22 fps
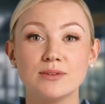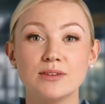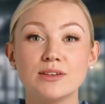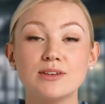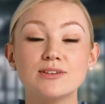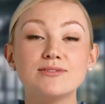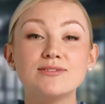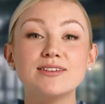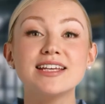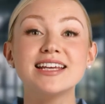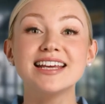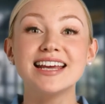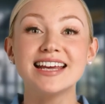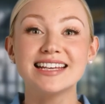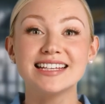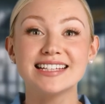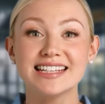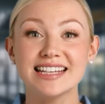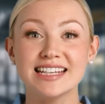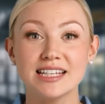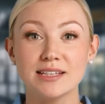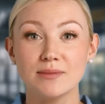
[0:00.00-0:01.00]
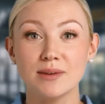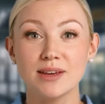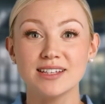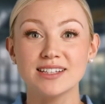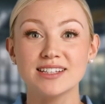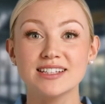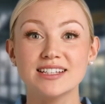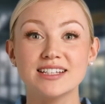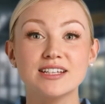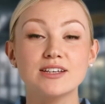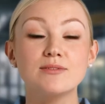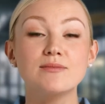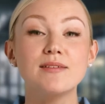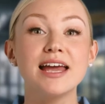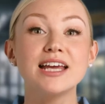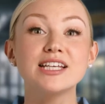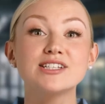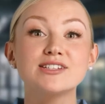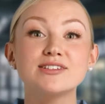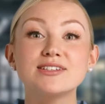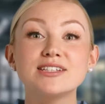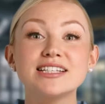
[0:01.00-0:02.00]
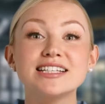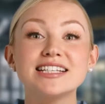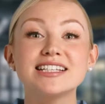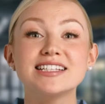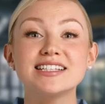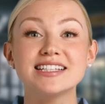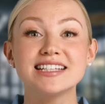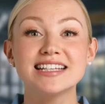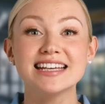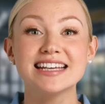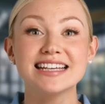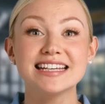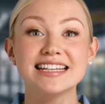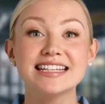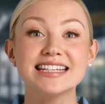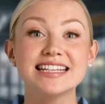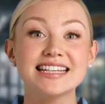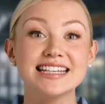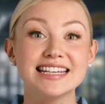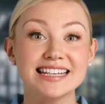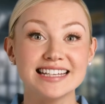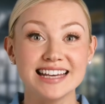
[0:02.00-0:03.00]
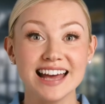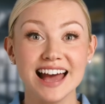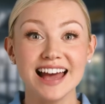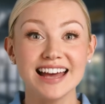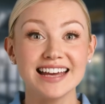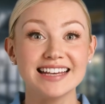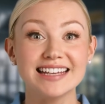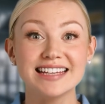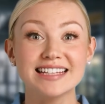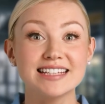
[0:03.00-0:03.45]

Over the next 6 months, you'll master the skills needed to design,